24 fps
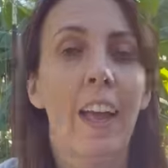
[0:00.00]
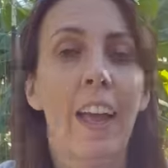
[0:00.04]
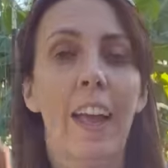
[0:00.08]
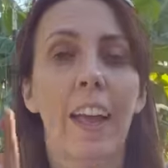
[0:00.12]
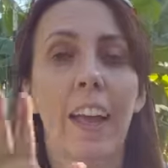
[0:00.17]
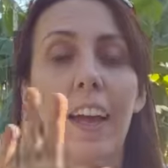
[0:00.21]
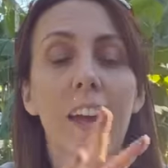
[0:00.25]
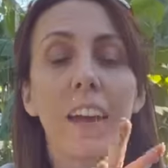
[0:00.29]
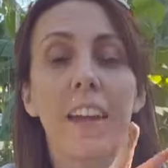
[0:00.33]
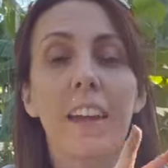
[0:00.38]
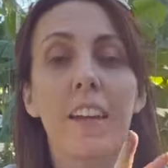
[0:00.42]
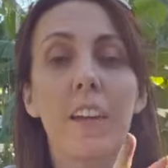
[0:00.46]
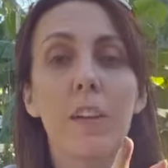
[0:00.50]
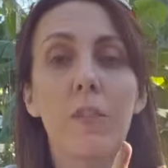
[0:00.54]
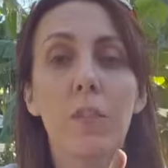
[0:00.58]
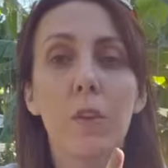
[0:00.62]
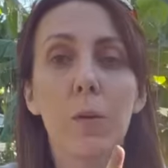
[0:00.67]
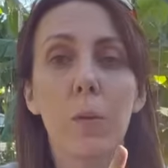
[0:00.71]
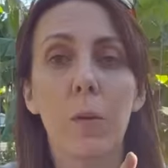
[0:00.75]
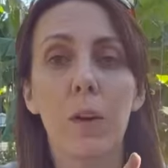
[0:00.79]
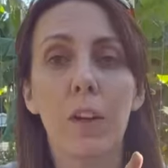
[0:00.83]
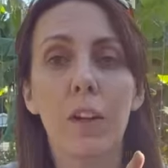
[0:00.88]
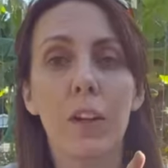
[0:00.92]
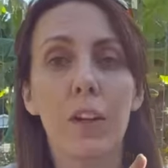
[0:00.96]
And if you
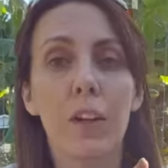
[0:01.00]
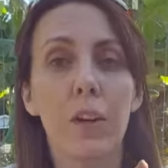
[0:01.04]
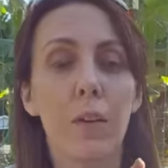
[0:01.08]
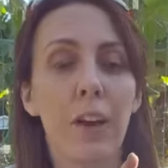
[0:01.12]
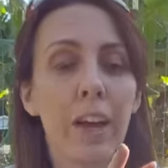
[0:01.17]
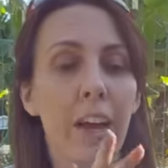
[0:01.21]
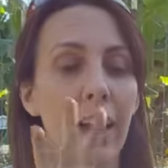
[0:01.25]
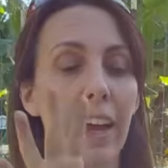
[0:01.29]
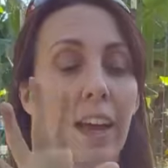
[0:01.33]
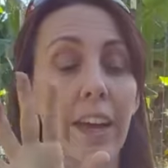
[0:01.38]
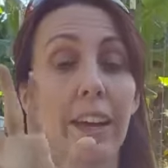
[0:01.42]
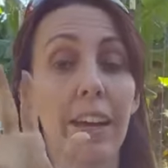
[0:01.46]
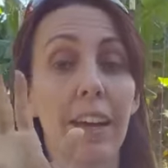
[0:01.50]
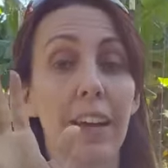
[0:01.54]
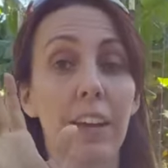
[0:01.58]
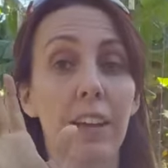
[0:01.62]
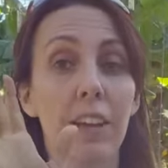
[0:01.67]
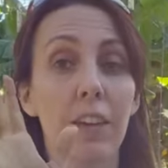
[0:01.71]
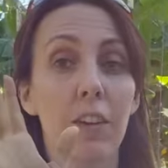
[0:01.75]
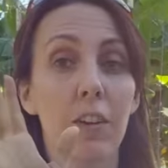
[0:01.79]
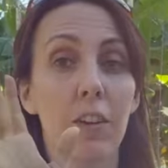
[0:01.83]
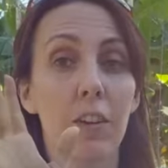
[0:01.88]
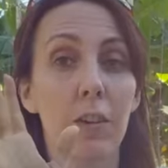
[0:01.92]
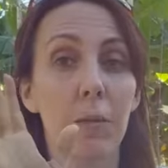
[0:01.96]
wanna go ahead
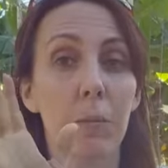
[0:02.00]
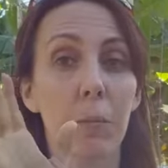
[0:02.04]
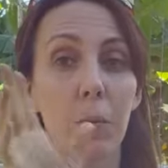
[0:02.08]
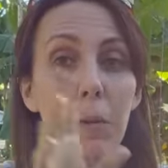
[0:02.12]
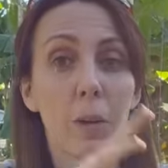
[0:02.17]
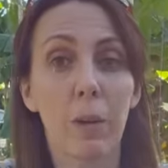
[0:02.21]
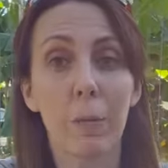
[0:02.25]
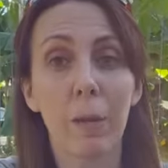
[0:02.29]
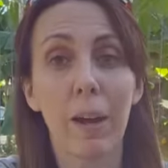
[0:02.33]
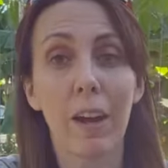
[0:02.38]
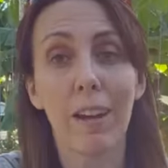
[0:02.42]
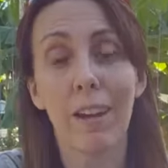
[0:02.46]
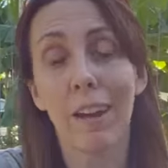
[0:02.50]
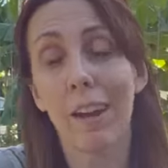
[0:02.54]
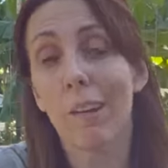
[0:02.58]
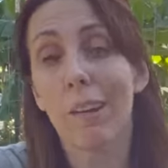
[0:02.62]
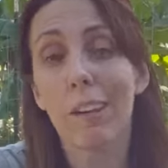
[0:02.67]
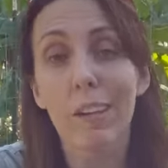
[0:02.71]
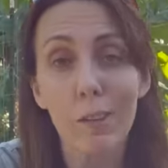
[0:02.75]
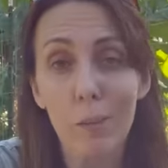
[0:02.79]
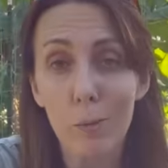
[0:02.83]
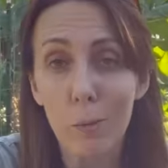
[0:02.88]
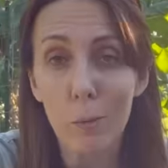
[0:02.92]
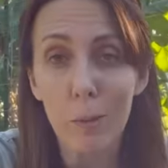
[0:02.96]
and learn more about how
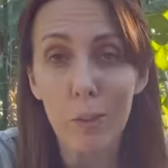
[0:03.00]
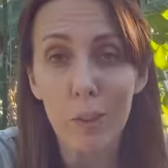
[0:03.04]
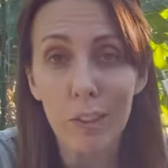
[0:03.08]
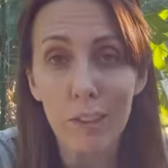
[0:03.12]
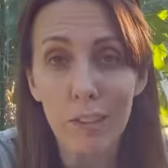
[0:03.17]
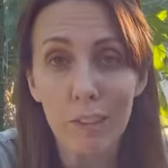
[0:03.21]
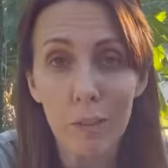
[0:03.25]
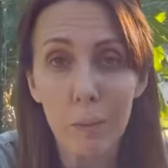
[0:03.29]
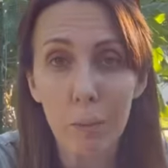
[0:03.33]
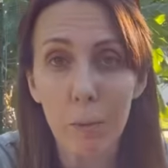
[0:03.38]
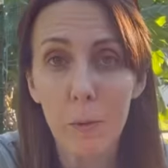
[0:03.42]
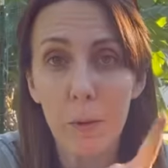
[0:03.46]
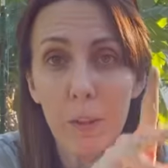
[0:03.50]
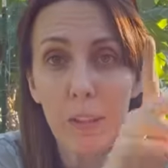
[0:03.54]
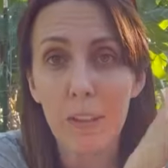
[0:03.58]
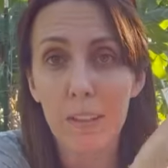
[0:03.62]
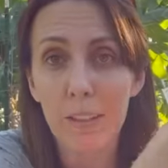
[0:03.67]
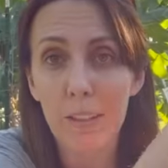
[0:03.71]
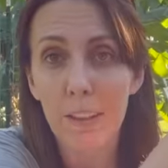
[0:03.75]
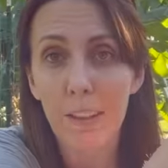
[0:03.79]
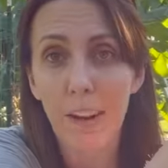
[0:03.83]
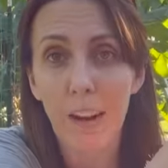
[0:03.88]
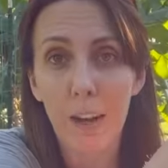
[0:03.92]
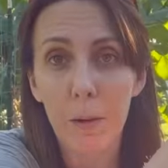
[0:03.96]
I do really simple,
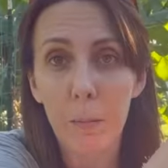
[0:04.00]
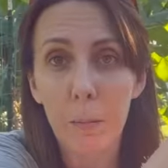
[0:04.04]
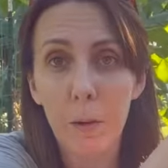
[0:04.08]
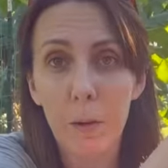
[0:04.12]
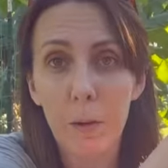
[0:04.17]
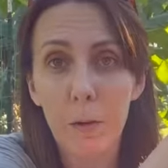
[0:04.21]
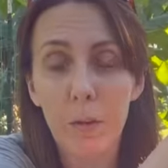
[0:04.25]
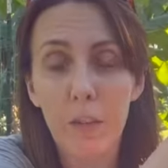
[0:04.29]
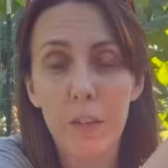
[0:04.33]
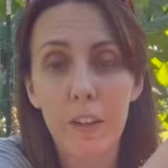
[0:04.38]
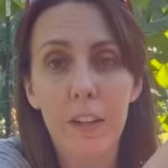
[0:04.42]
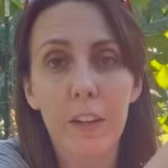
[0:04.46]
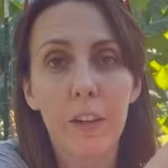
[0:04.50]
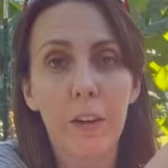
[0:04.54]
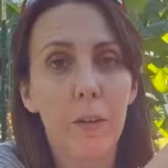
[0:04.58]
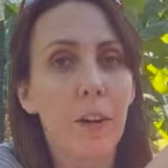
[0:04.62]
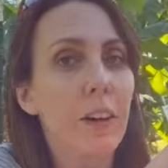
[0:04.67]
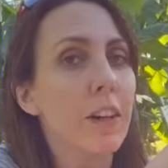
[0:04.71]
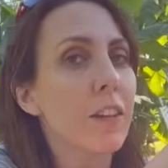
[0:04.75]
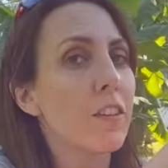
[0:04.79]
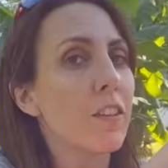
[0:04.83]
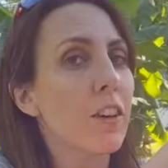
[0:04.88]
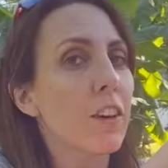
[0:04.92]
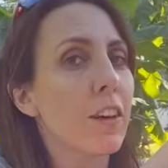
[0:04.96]
easy composting, go
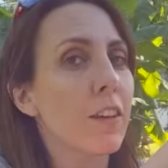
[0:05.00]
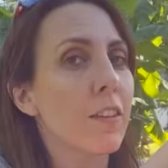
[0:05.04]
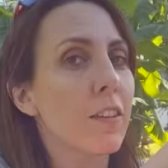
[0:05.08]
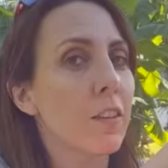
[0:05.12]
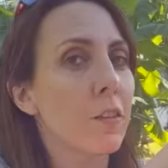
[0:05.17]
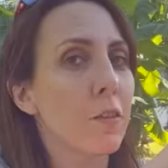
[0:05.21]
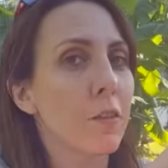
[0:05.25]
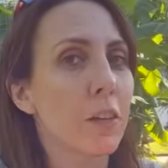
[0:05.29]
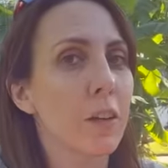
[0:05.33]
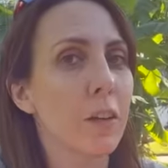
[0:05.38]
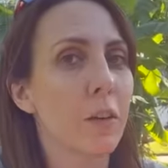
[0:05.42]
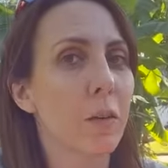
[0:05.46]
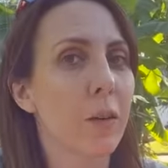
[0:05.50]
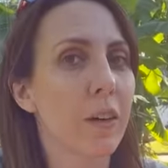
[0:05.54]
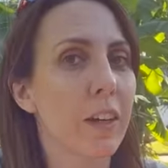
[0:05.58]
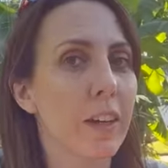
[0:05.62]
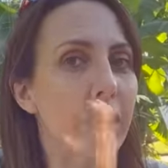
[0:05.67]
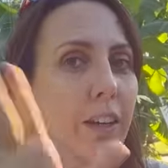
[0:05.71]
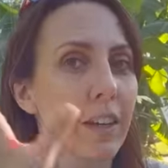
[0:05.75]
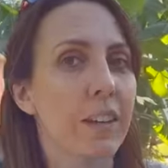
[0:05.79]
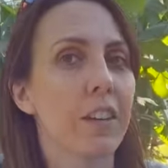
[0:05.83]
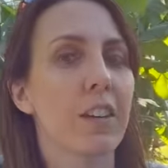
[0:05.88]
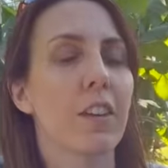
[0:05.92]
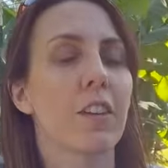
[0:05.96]
ahead and check out this video right
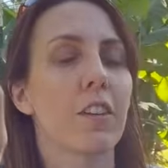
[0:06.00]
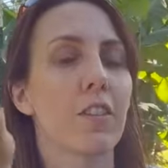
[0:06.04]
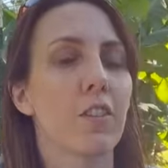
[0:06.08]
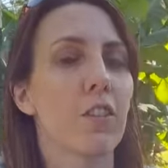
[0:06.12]
here.